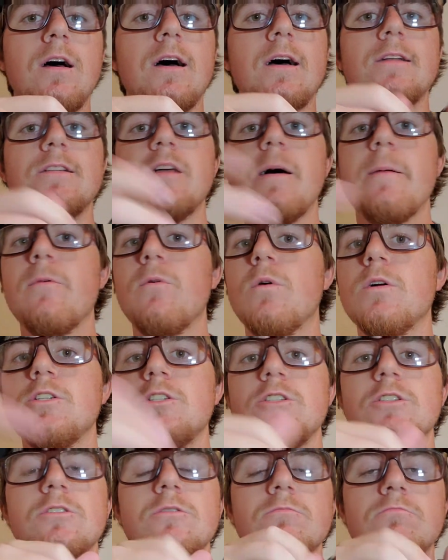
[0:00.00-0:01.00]
Tell me what
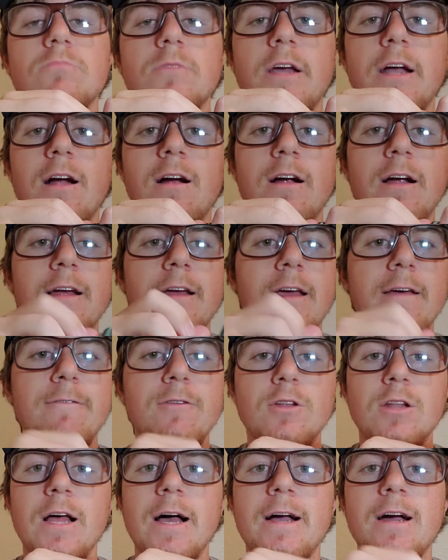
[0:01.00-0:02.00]
you carry, if
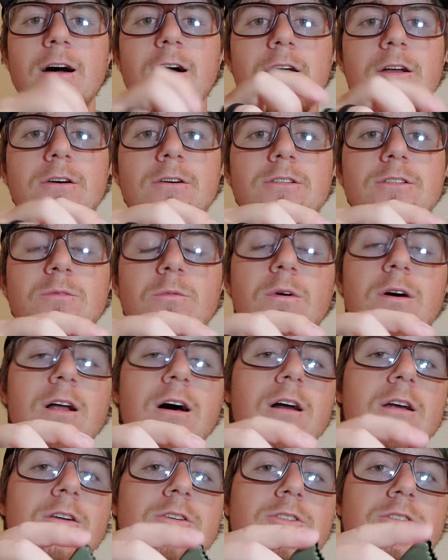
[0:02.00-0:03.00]
you like autos and what
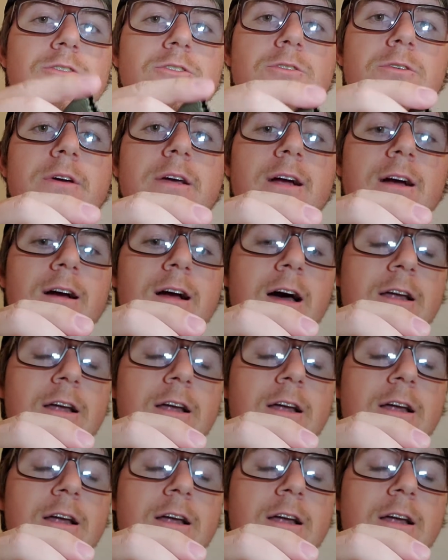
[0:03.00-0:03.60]
autos you do carry.